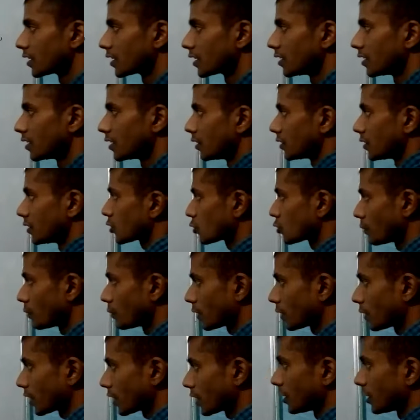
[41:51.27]
Just to make
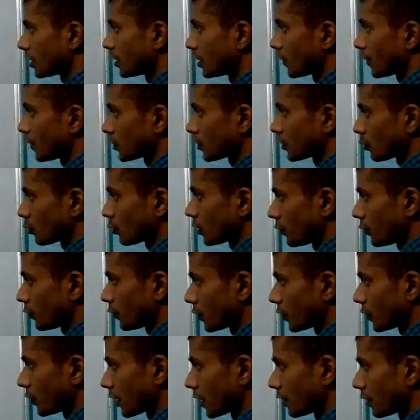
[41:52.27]
little difference so that we
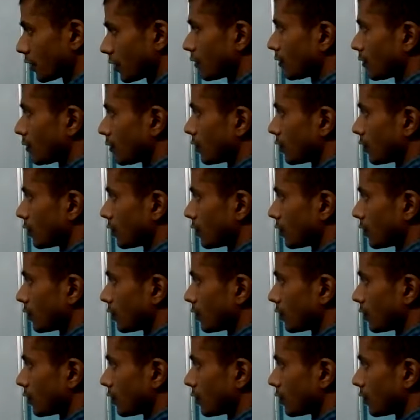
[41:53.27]
can